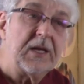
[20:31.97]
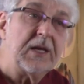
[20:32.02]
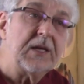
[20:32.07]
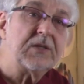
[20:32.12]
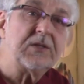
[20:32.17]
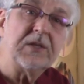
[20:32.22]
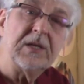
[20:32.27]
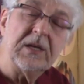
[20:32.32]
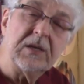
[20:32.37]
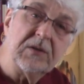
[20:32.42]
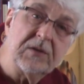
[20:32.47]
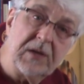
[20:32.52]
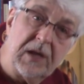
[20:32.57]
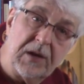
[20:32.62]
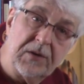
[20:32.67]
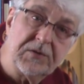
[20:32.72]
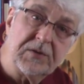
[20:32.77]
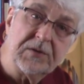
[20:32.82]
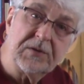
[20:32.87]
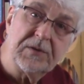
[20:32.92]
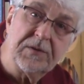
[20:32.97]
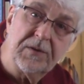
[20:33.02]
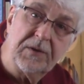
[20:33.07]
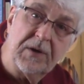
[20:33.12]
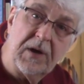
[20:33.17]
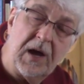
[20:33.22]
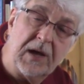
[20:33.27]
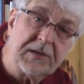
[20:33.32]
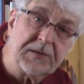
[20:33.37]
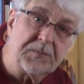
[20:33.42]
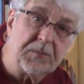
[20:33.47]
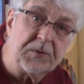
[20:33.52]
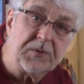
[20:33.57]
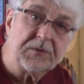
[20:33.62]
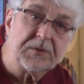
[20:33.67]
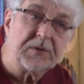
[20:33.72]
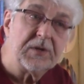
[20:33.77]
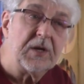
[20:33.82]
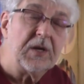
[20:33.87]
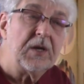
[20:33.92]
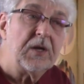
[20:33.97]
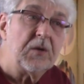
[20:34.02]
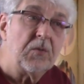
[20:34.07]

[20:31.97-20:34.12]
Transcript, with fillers: is the intelligence of the cosmos,